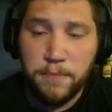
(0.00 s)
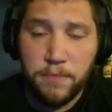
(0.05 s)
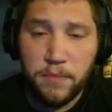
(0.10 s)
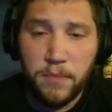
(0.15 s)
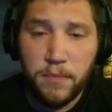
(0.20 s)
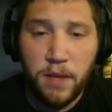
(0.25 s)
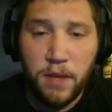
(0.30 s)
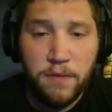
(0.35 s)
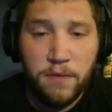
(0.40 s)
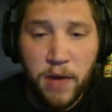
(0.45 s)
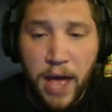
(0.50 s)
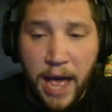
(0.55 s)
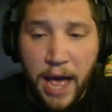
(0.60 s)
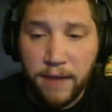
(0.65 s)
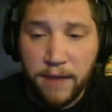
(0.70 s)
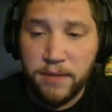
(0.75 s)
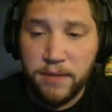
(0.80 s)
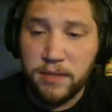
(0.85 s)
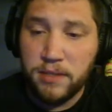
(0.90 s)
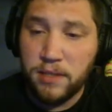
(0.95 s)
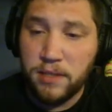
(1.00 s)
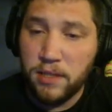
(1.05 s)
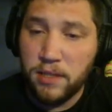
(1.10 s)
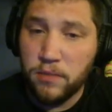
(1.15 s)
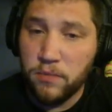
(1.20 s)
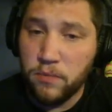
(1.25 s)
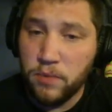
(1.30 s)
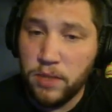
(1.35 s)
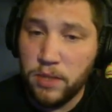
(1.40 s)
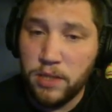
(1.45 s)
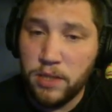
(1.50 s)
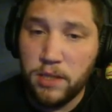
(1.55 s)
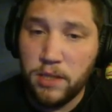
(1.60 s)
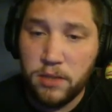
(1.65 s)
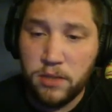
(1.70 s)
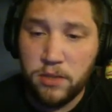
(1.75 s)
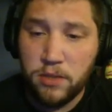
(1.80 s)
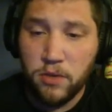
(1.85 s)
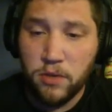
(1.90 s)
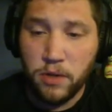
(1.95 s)
If you have this, it can really
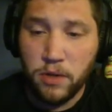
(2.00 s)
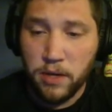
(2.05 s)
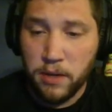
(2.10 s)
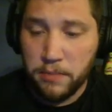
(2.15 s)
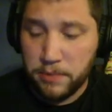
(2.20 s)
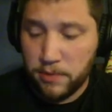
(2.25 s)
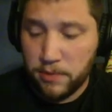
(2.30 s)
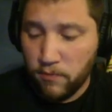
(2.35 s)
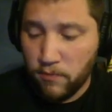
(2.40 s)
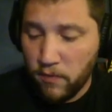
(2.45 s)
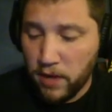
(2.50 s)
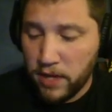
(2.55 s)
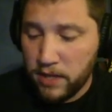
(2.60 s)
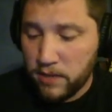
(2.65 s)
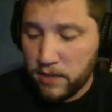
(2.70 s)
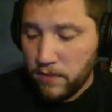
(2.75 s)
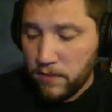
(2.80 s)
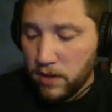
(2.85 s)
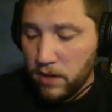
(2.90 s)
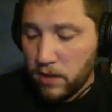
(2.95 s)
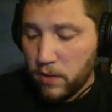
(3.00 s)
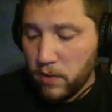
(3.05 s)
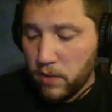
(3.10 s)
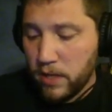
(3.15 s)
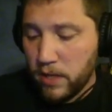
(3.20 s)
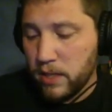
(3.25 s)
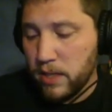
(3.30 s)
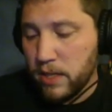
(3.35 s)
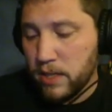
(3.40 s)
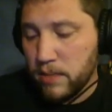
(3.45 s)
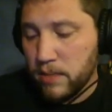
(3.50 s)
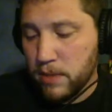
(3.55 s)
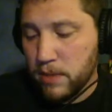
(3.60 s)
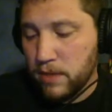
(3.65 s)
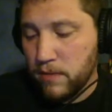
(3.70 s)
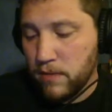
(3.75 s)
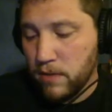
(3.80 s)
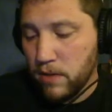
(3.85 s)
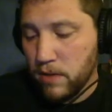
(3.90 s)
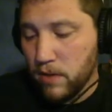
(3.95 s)
shorten up some fights very quickly,
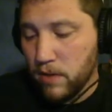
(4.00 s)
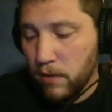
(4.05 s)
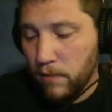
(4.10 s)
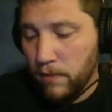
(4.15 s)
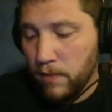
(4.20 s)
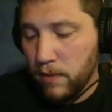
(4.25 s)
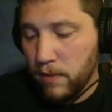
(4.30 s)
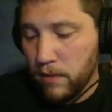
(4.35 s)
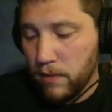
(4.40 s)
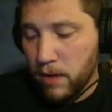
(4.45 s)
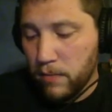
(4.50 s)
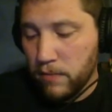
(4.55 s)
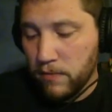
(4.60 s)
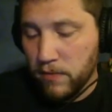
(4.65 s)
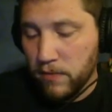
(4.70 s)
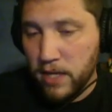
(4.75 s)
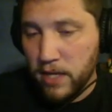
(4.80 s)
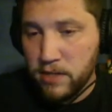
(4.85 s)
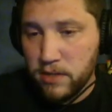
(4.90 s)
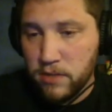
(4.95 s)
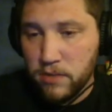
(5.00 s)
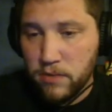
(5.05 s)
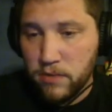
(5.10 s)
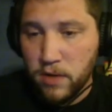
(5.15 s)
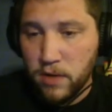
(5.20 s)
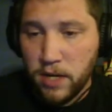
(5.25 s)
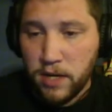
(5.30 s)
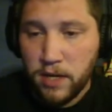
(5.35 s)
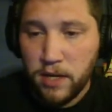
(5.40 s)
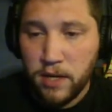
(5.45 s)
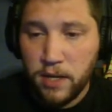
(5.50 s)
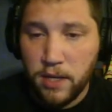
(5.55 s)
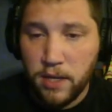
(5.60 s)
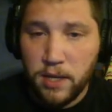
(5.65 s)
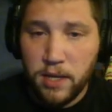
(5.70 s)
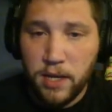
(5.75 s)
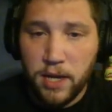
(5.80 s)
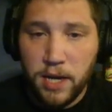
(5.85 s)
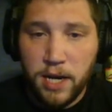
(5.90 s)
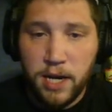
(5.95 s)
especially if you're going for a Realm of Legends run.
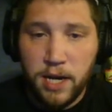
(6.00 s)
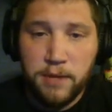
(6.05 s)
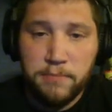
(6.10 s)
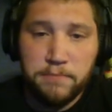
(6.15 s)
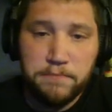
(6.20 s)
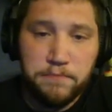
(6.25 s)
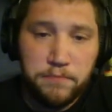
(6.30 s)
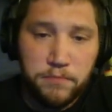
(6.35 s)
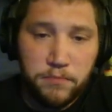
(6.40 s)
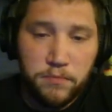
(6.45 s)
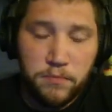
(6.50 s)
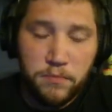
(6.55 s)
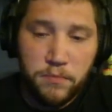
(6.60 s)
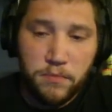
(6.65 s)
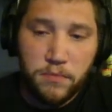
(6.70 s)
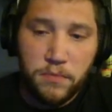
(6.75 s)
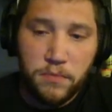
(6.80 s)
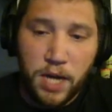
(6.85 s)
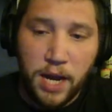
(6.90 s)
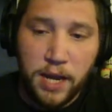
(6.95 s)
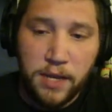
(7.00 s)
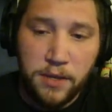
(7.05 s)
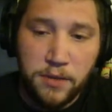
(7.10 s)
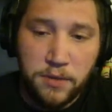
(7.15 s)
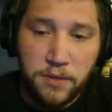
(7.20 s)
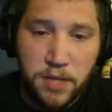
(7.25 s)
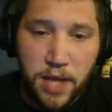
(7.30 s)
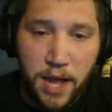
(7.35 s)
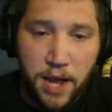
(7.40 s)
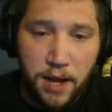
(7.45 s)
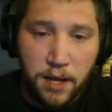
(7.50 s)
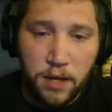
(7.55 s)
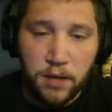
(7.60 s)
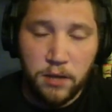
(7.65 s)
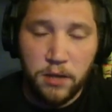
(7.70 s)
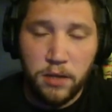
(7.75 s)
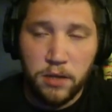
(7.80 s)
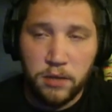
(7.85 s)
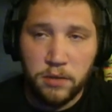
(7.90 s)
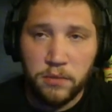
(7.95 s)
Um, I used that
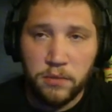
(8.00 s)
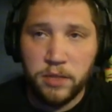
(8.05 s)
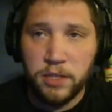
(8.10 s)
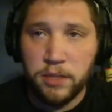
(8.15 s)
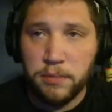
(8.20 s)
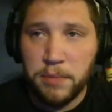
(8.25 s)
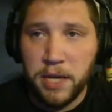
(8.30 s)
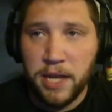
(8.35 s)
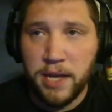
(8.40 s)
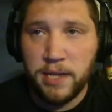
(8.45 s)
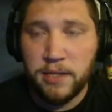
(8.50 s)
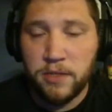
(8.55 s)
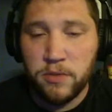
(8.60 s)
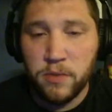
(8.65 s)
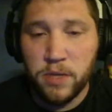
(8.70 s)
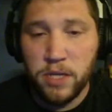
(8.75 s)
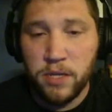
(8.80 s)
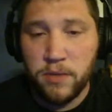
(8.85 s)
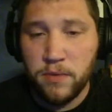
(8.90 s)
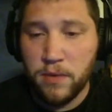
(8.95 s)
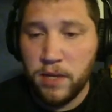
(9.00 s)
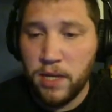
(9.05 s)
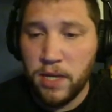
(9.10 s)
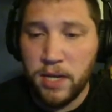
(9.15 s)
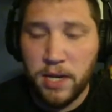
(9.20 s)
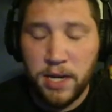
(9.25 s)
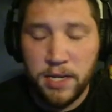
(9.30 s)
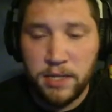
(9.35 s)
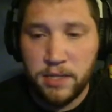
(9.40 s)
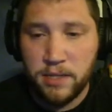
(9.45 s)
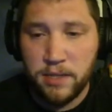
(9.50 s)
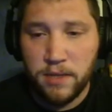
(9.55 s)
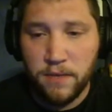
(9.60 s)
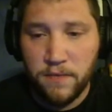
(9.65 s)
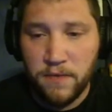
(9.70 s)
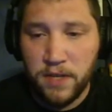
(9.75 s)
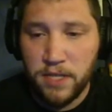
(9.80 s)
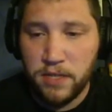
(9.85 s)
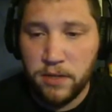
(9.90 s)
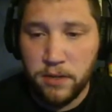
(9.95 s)
along with my X23, and I just
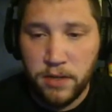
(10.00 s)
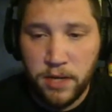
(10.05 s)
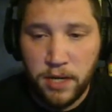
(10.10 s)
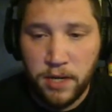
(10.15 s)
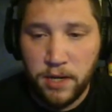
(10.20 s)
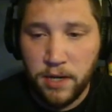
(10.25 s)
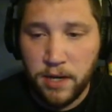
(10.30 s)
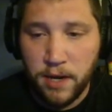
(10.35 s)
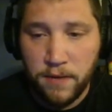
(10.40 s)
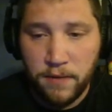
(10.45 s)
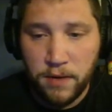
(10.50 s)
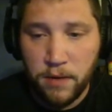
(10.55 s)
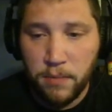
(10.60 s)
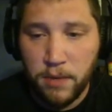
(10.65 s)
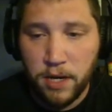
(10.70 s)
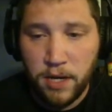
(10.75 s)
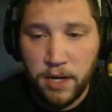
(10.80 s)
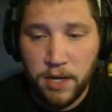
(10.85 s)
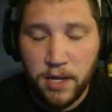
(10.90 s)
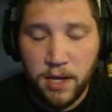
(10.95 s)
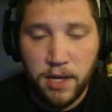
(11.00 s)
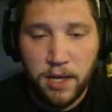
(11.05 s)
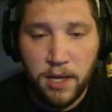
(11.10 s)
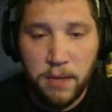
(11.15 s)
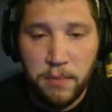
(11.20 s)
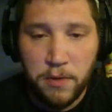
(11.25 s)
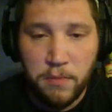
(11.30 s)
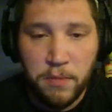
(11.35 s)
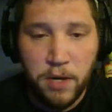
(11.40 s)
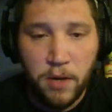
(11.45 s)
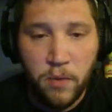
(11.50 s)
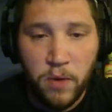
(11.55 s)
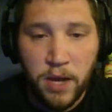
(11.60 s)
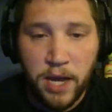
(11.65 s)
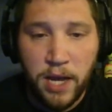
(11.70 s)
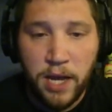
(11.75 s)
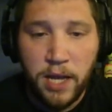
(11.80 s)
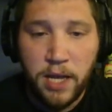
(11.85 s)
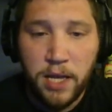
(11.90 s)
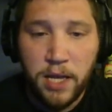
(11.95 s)
eviscerated everybody that came in my way.